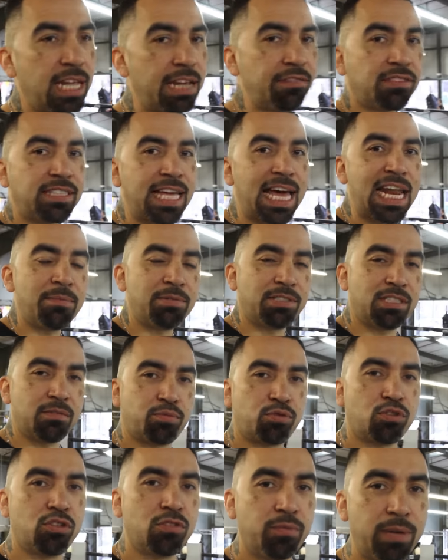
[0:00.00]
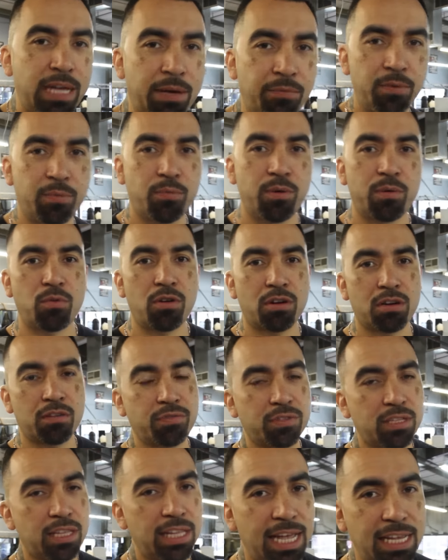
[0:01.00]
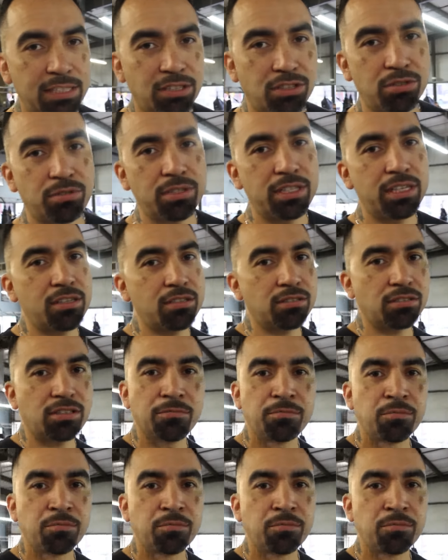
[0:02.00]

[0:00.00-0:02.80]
Dave's stand-up has improved, man. We've been working for the last two years.